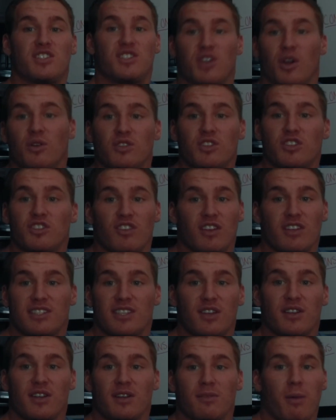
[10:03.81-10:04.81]
don't stress
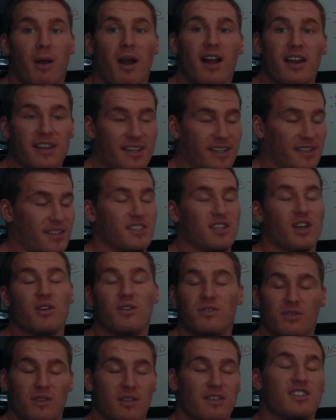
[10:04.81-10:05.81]
out your body.
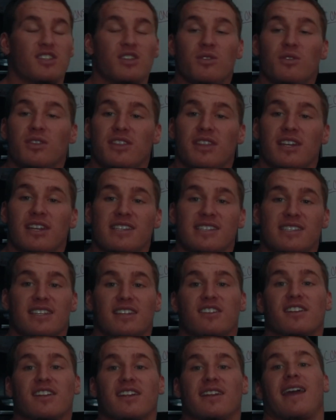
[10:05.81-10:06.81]
Don't do things
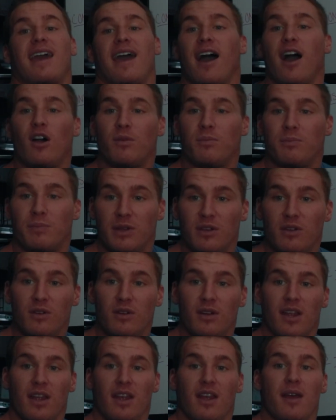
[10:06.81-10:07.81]
that are going to help
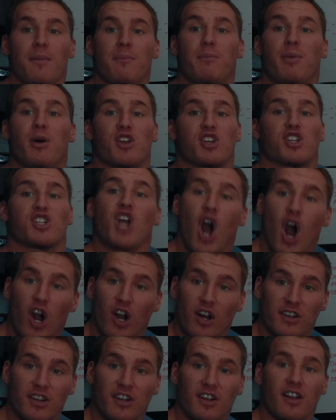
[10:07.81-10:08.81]
you push
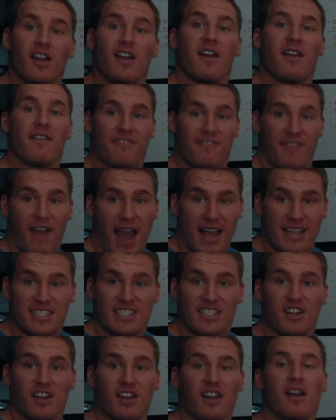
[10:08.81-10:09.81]
harder,
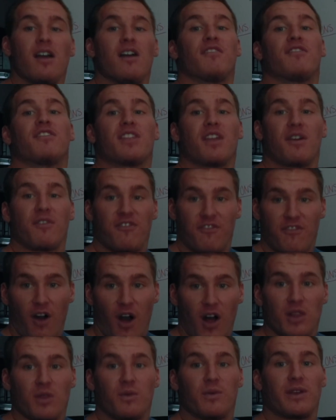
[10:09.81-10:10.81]
faster for the
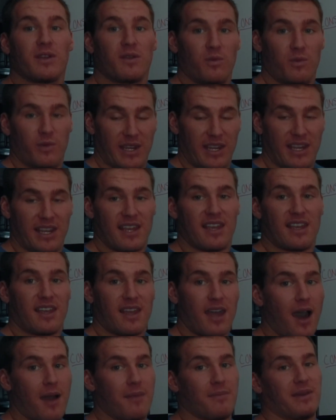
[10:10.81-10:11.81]
following week
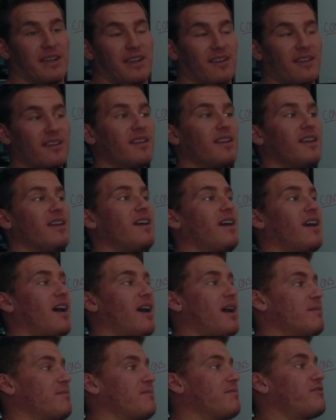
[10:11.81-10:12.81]
coming.
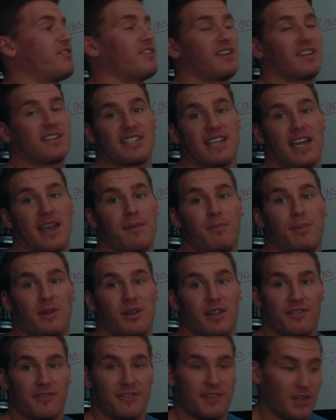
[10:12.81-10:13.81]
For
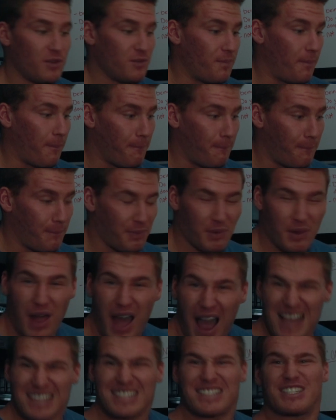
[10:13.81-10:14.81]
example, if you
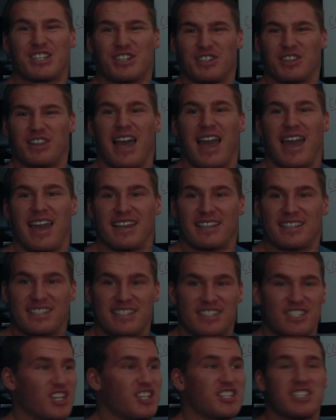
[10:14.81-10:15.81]
blast your
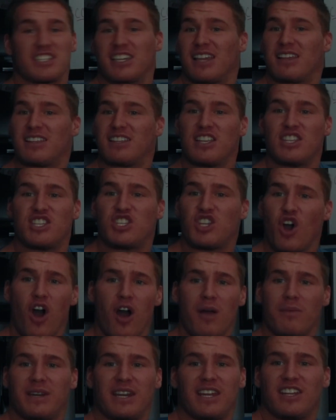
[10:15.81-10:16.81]
legs, just
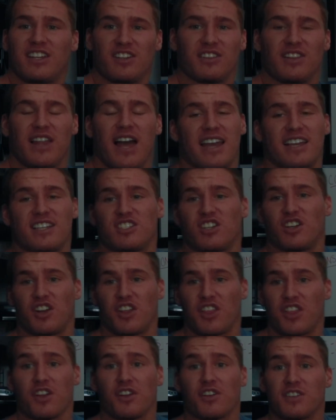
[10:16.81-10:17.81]
dominate your legs on a
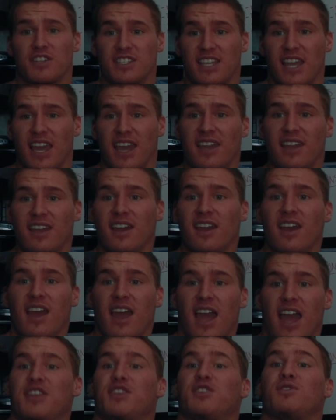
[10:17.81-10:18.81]
Thursday,
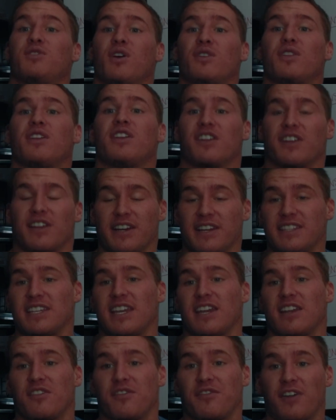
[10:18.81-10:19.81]
and you know that you're going to
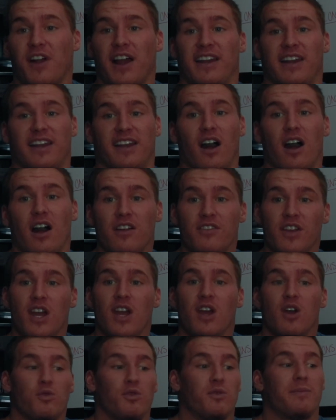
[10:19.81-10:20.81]
take Friday off,
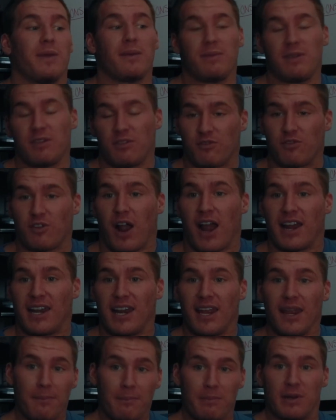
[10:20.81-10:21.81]
well, maybe
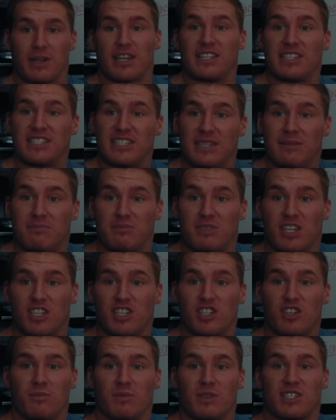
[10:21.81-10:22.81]
Friday book a deep
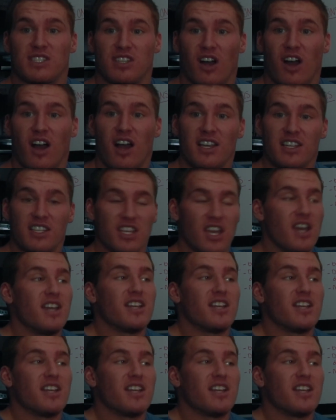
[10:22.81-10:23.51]
tissue massage